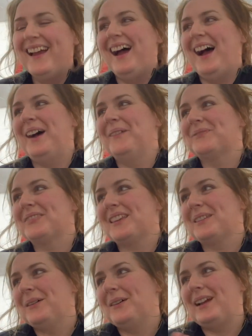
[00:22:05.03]

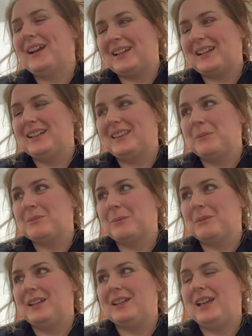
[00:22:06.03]
So I gotta get them something,